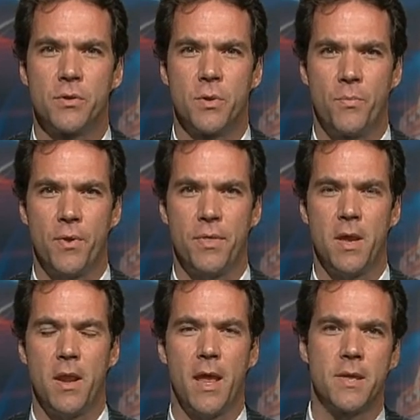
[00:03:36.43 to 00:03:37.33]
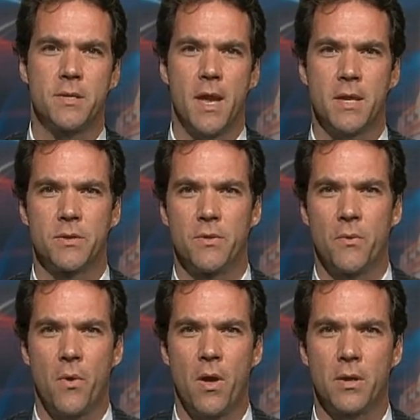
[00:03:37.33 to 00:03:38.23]
To put the United States on the
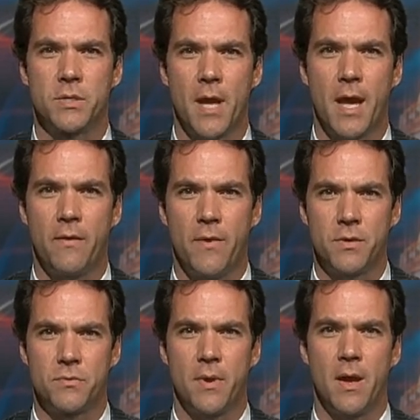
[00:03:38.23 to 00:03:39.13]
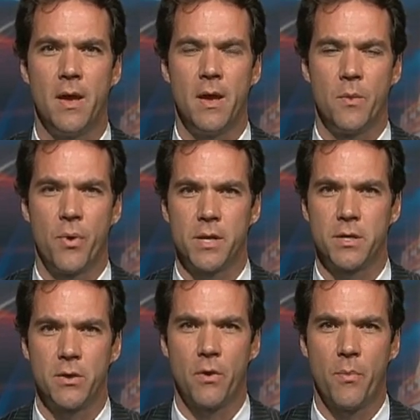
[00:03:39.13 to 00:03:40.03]
wrong side of history,
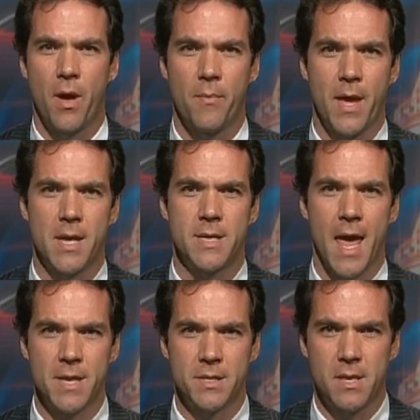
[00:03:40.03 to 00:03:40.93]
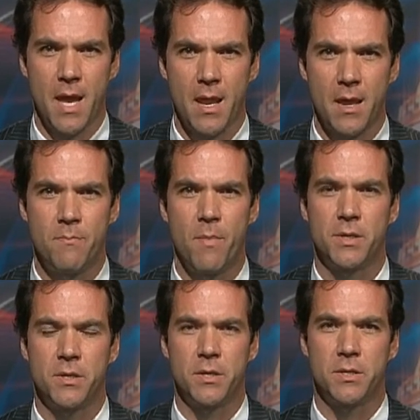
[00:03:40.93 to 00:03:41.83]
President Obama has hesitated
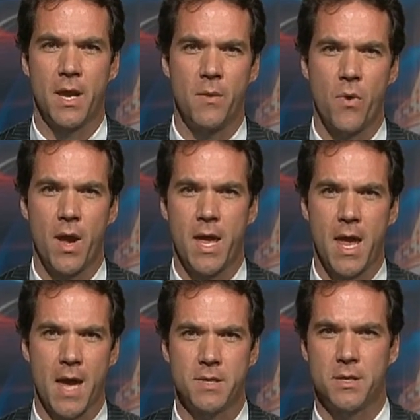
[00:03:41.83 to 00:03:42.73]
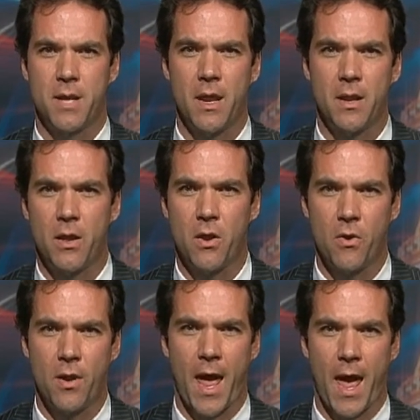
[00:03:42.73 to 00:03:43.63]
much in the same way he hesitated a year
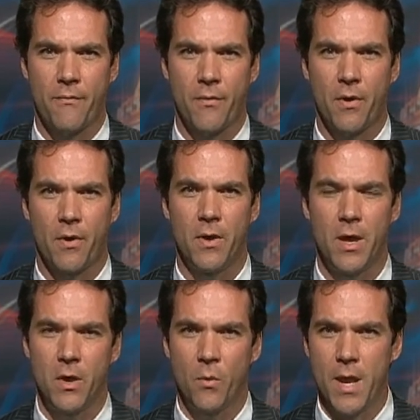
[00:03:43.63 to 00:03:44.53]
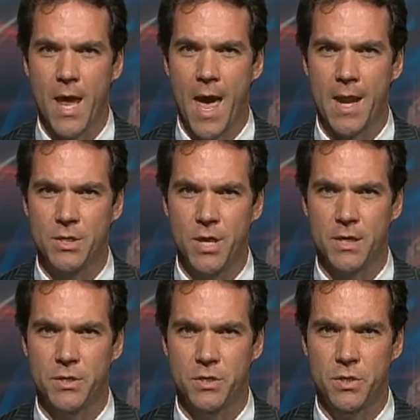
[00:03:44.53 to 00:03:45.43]
and a half ago when he had a
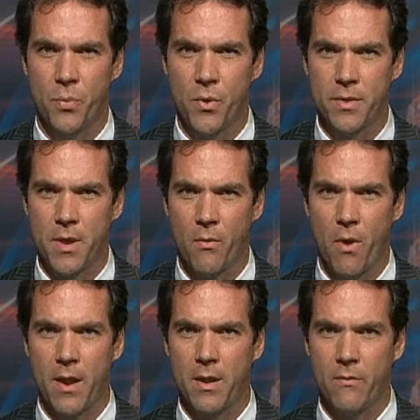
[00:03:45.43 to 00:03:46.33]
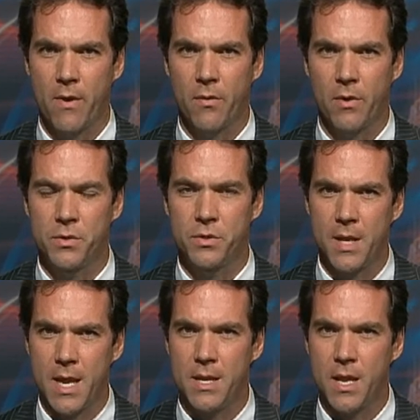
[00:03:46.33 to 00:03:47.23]
chance to support the Iranian Revolution.
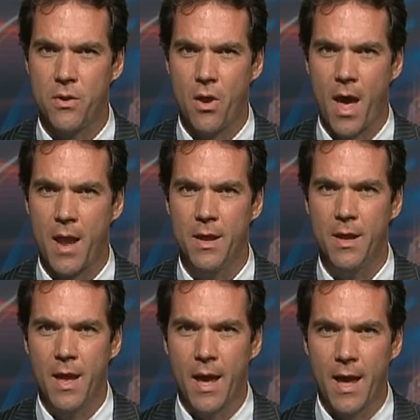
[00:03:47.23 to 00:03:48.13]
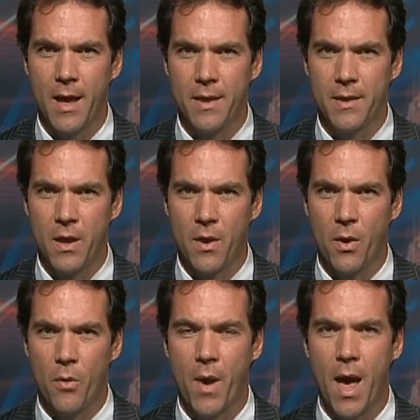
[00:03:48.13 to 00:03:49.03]
He did not.
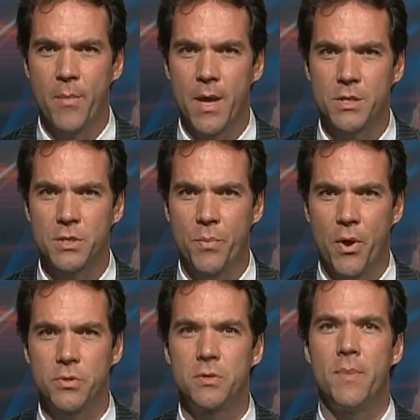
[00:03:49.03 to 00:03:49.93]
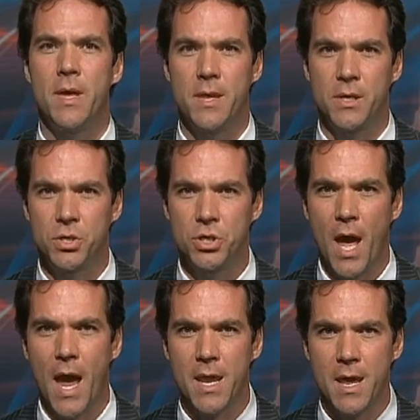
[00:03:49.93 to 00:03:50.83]
Obama is supposed to be this
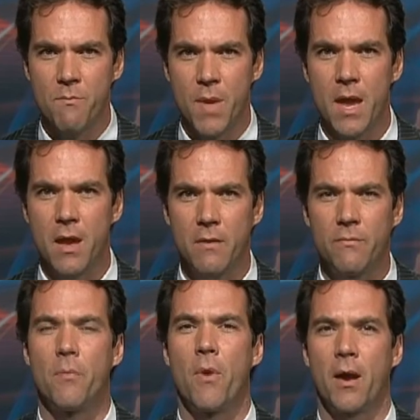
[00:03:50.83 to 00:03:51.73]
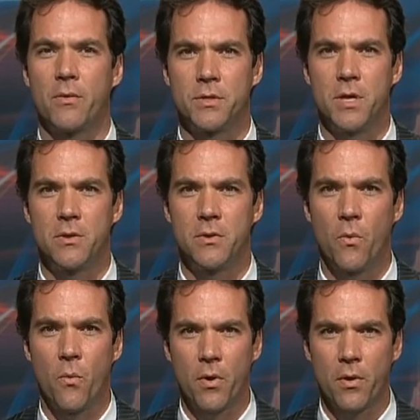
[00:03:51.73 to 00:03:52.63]
shining beacon of democracy to the
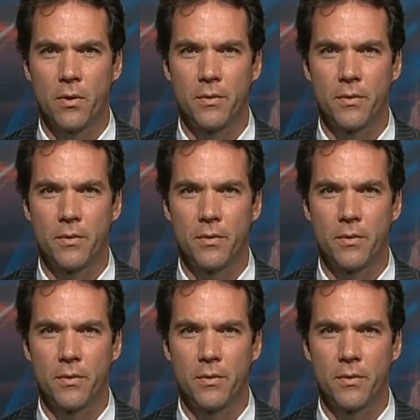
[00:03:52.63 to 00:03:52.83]
world.